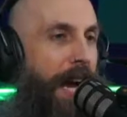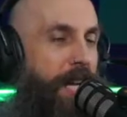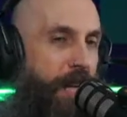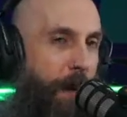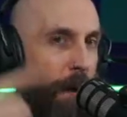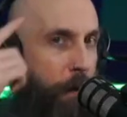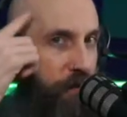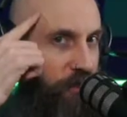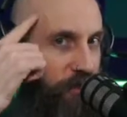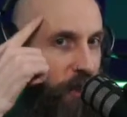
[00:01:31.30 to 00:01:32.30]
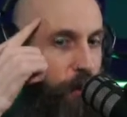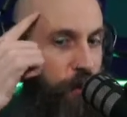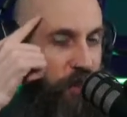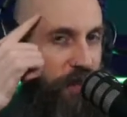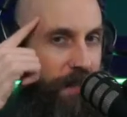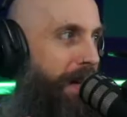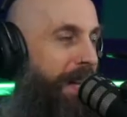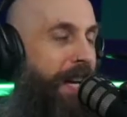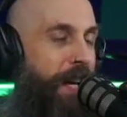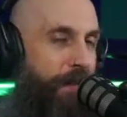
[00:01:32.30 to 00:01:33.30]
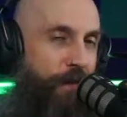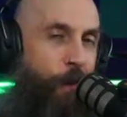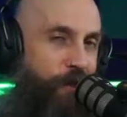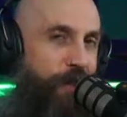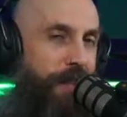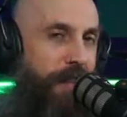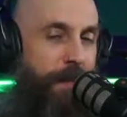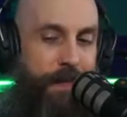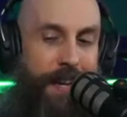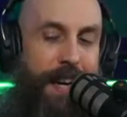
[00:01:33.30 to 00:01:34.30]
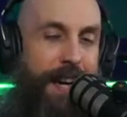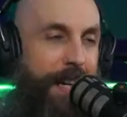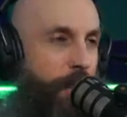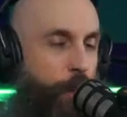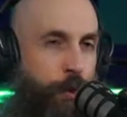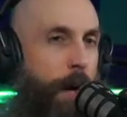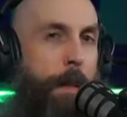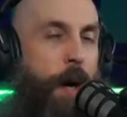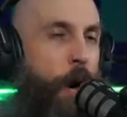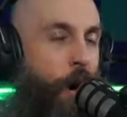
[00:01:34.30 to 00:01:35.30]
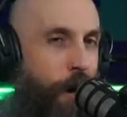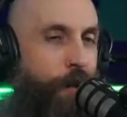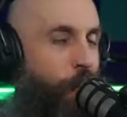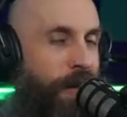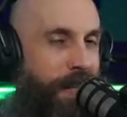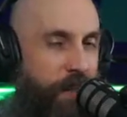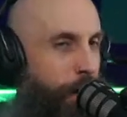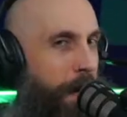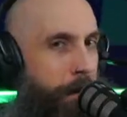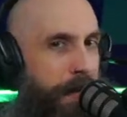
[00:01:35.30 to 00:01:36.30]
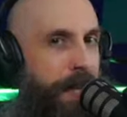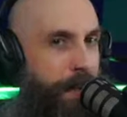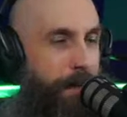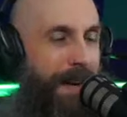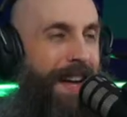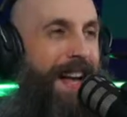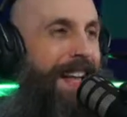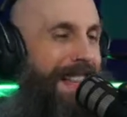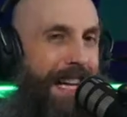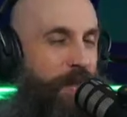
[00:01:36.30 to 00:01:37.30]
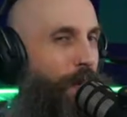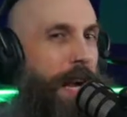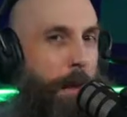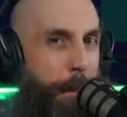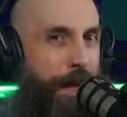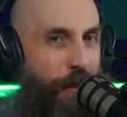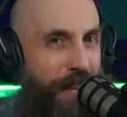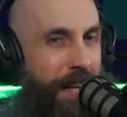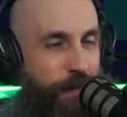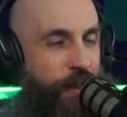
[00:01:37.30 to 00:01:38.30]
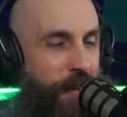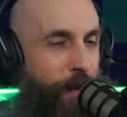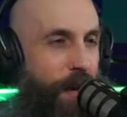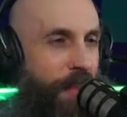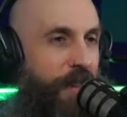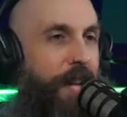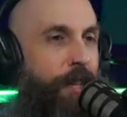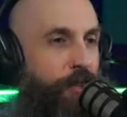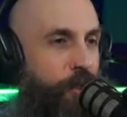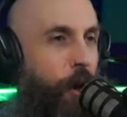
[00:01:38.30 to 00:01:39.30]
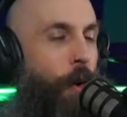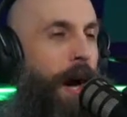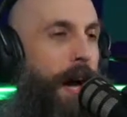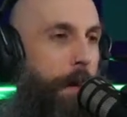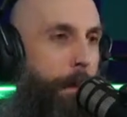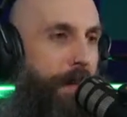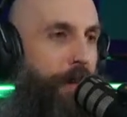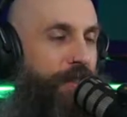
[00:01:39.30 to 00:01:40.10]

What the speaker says: to come up with a solution. And fortunately, drum hardware is my medium. That's what I build everything with. So I built